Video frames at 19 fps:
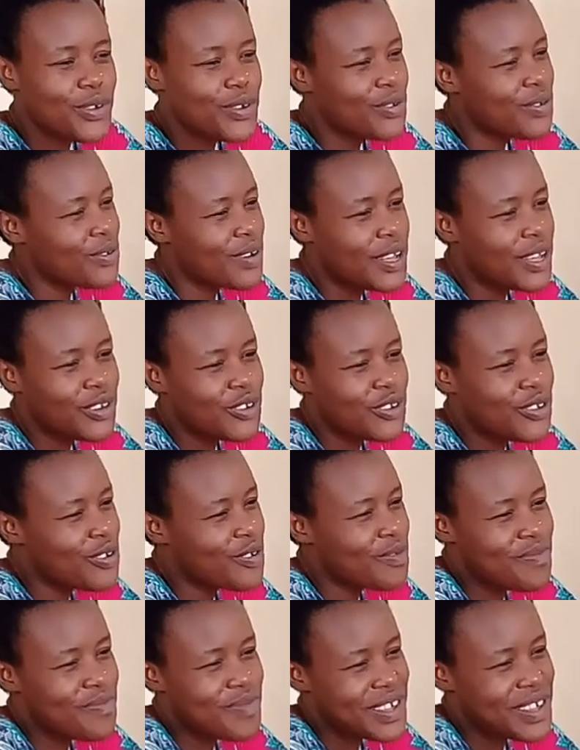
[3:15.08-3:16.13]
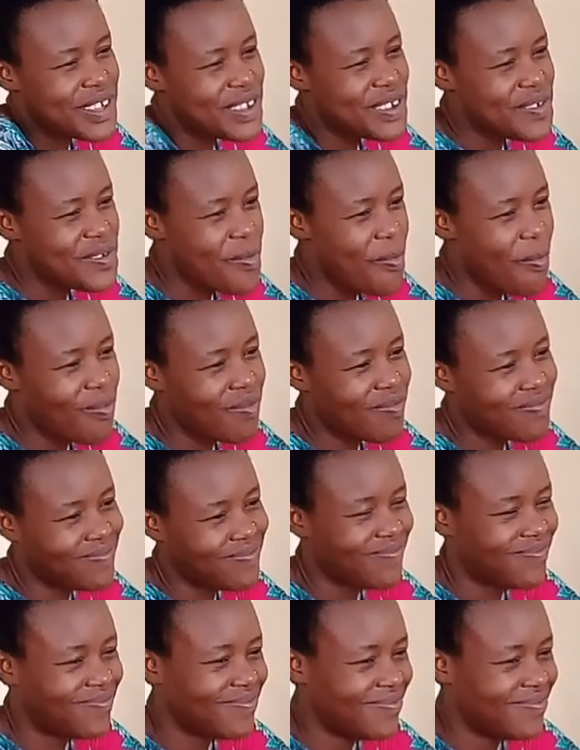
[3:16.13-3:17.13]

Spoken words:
See, I'm you and you're me.